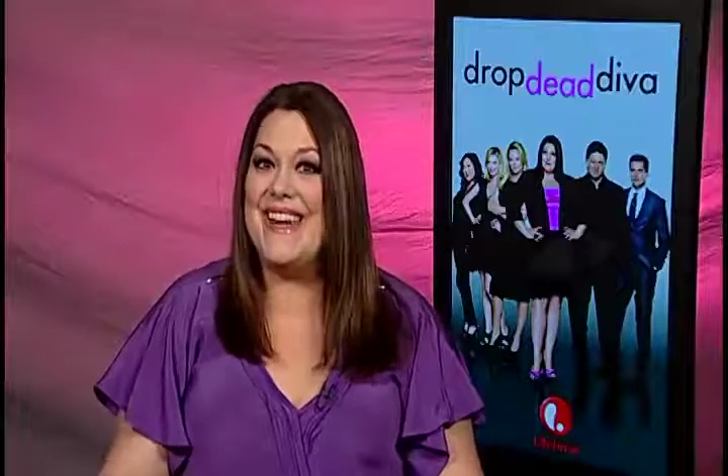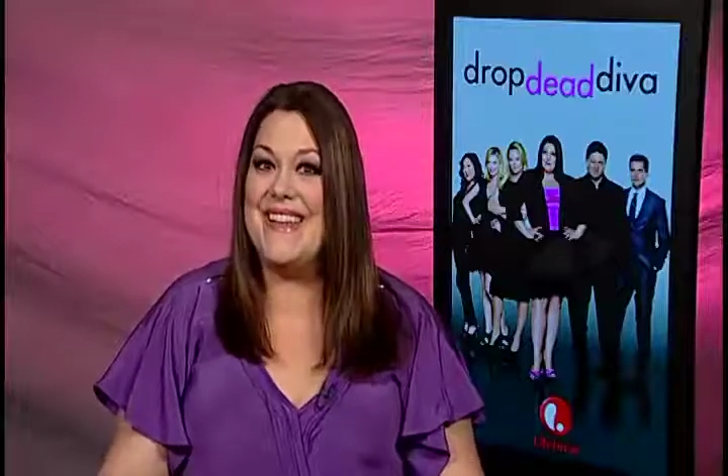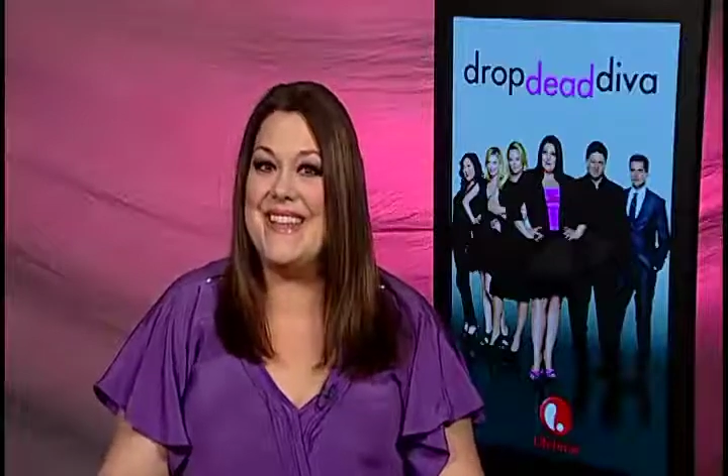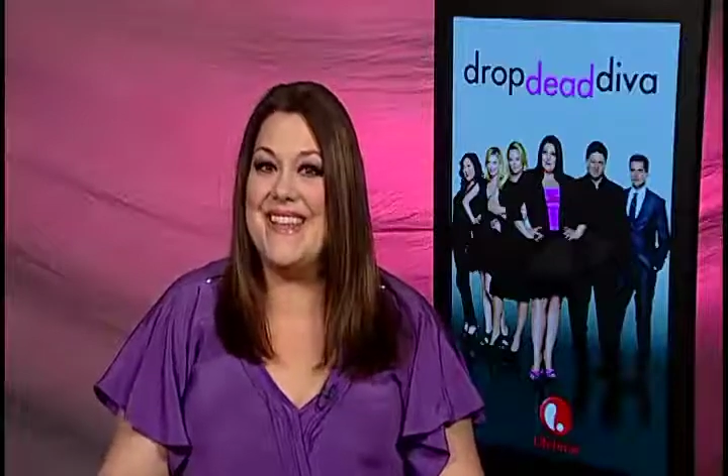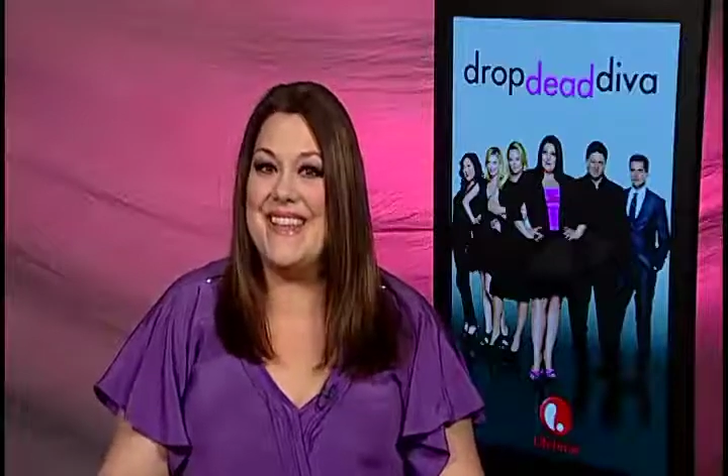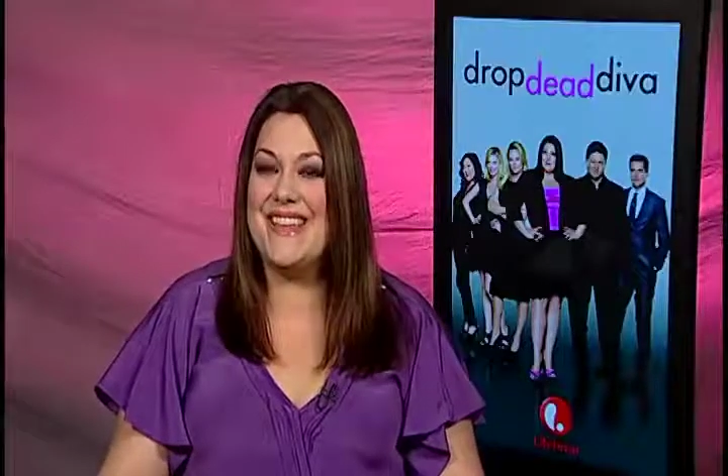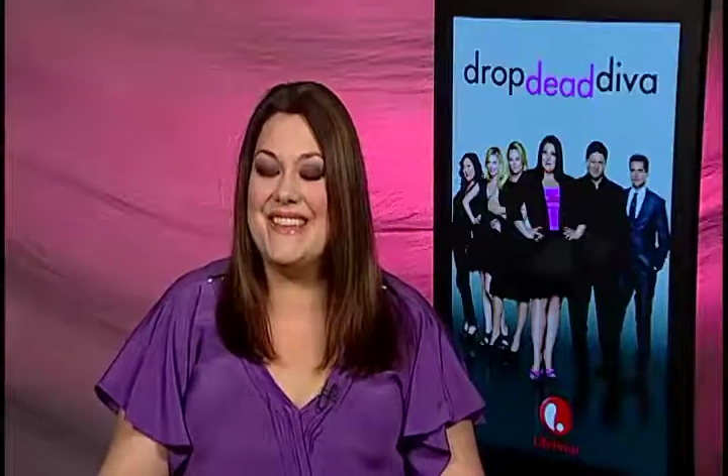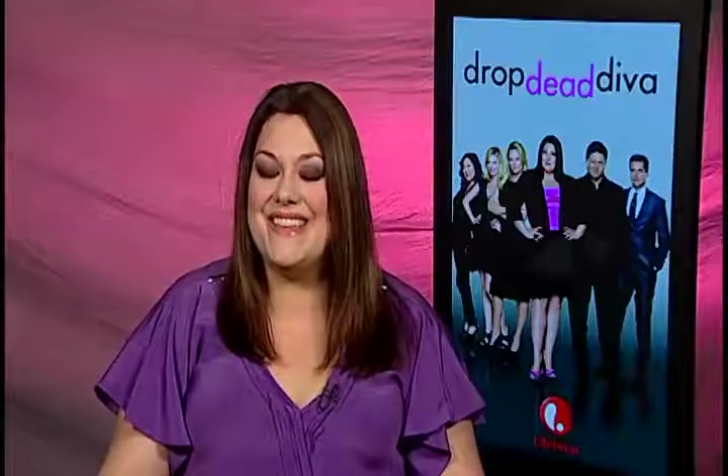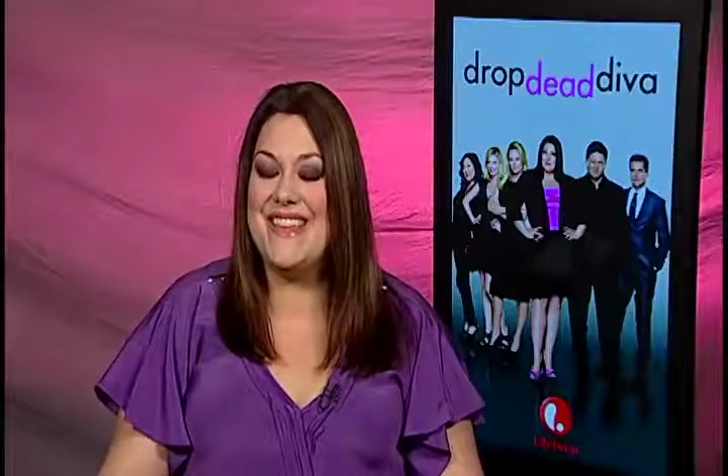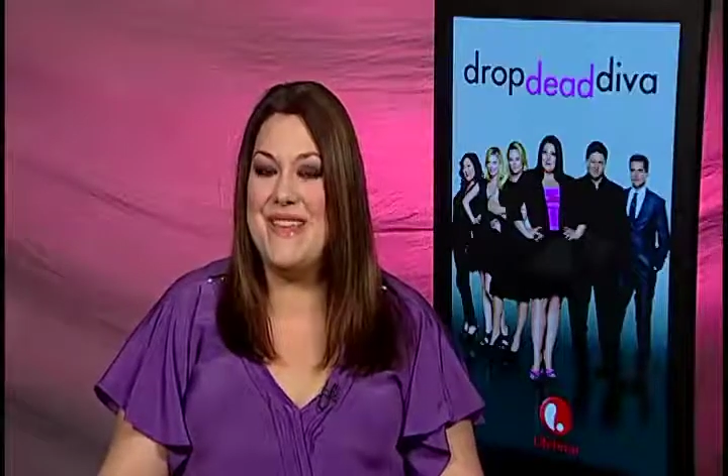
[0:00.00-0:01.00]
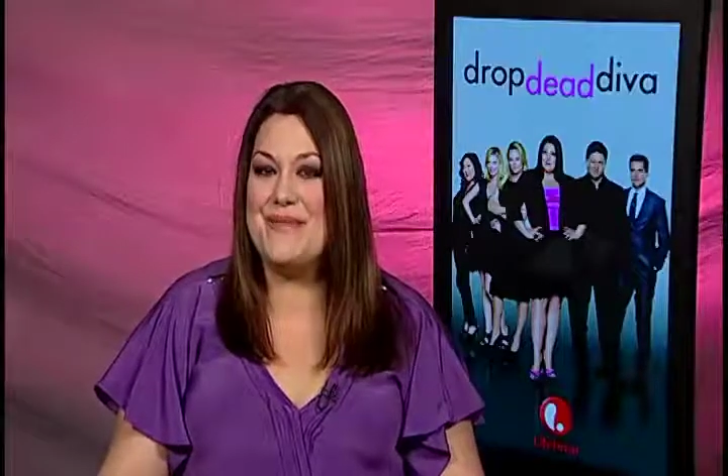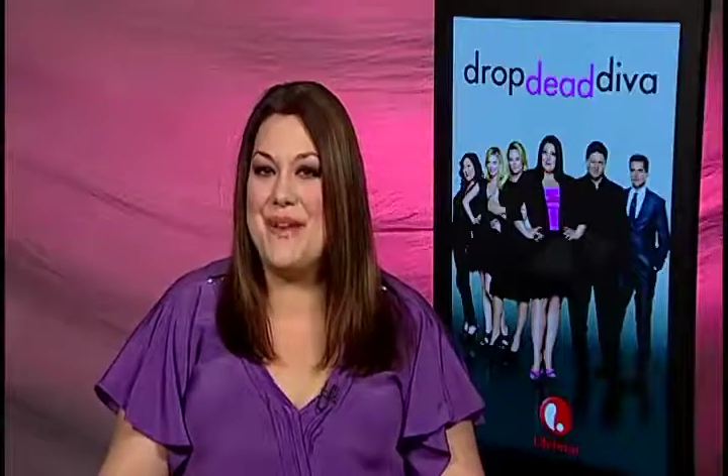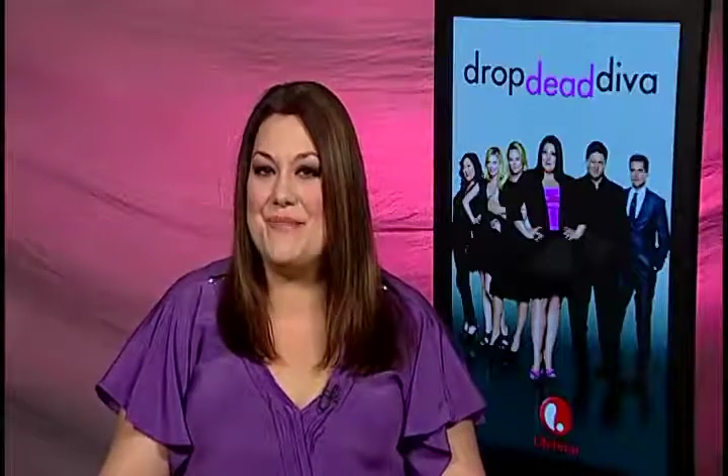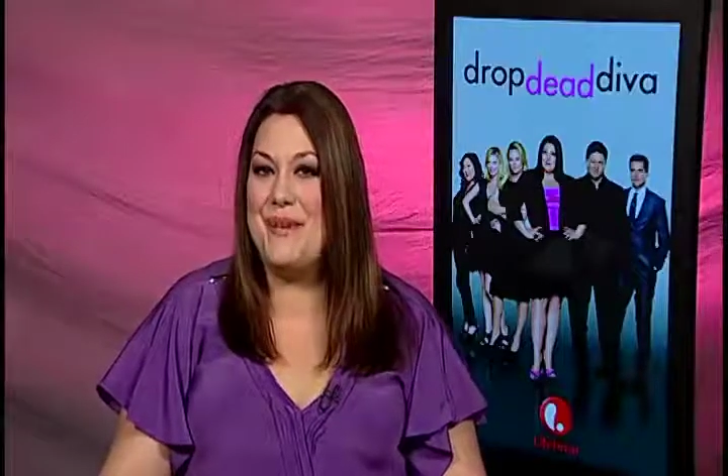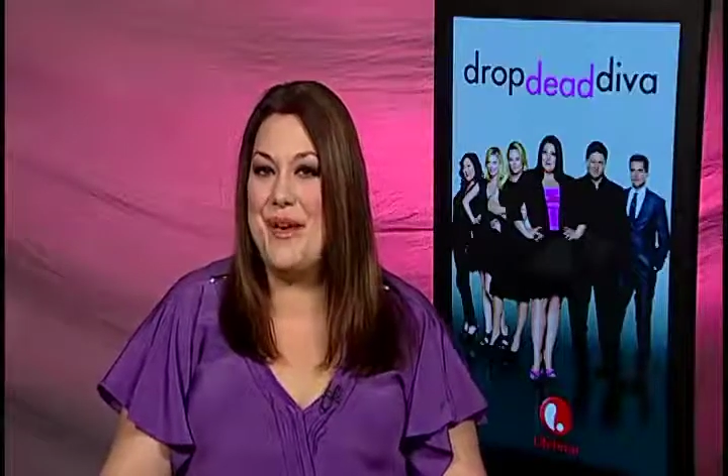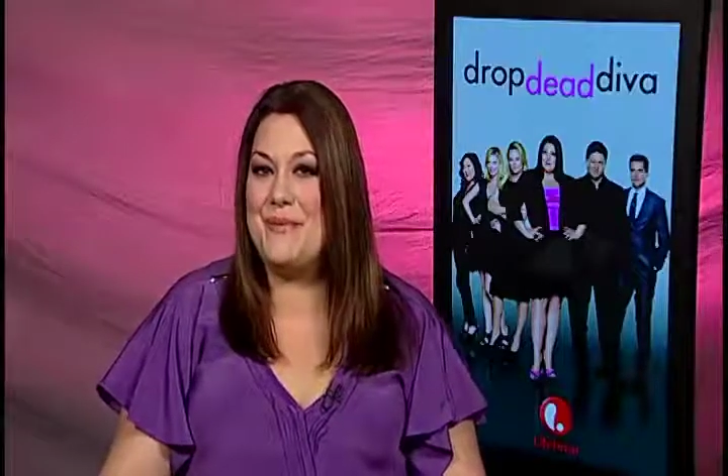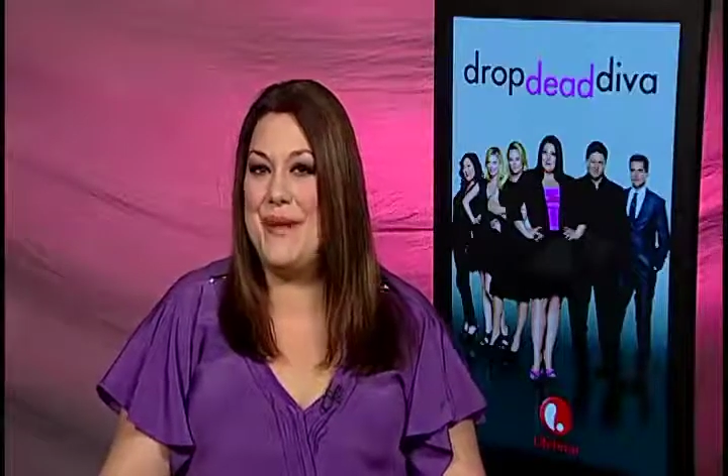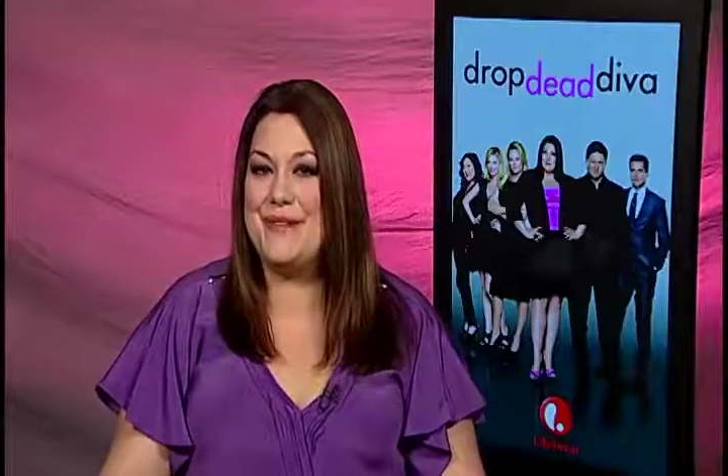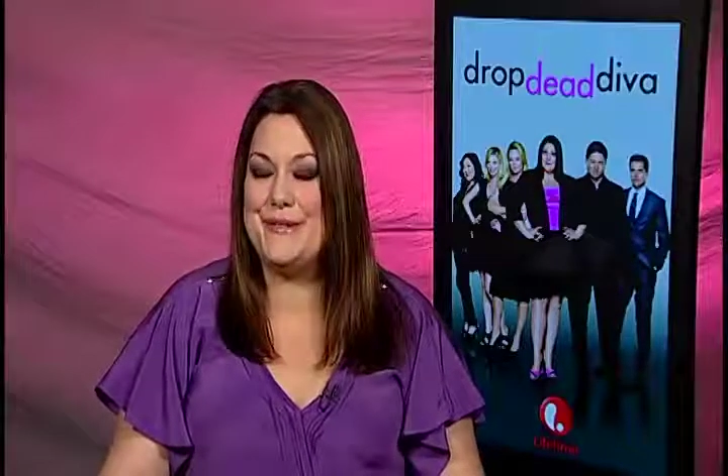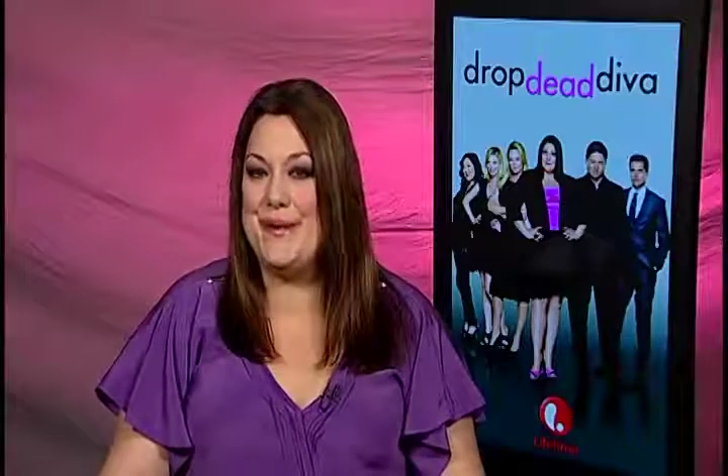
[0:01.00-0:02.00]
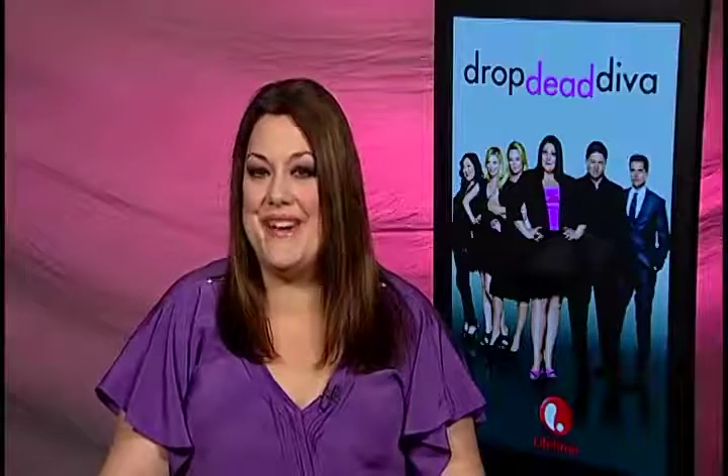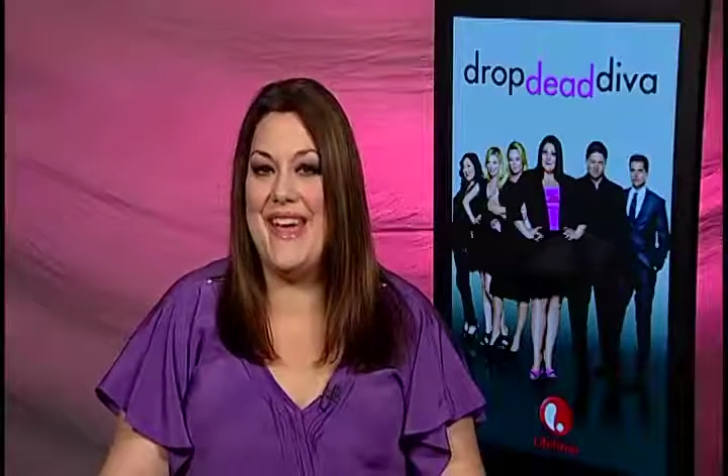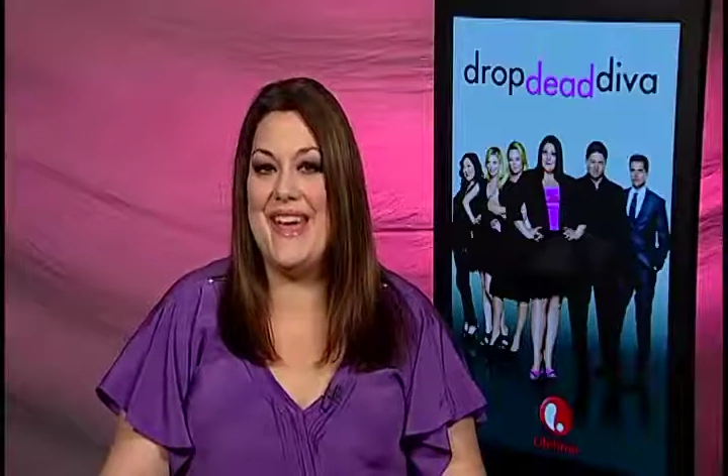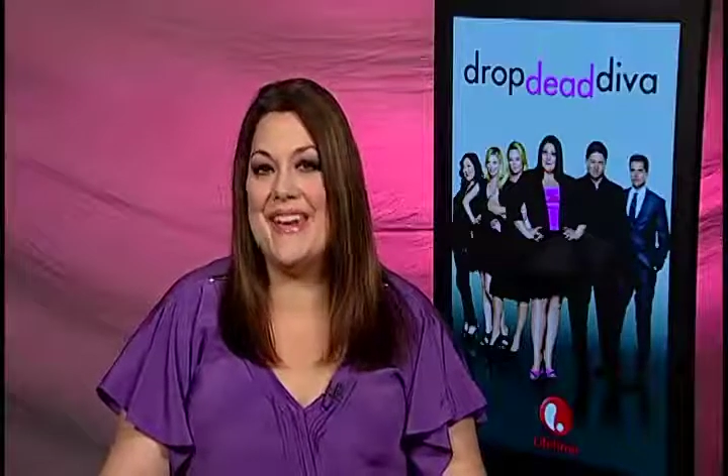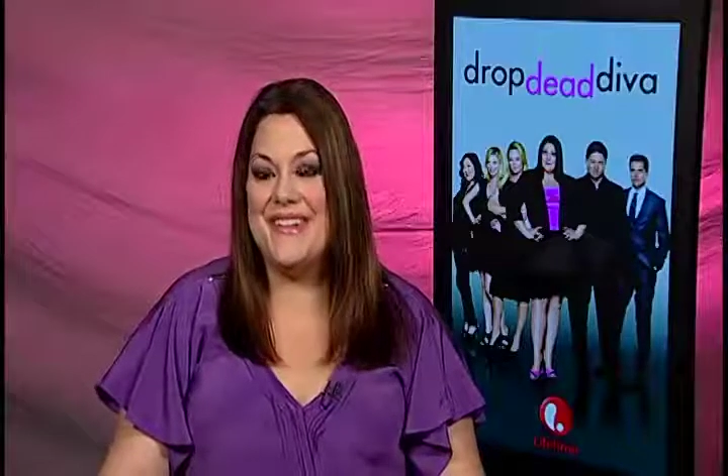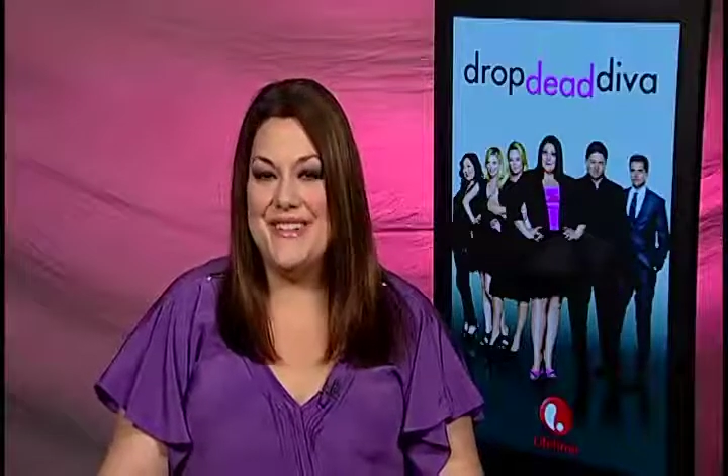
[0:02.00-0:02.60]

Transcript: I, I actually think it might be our best one yet.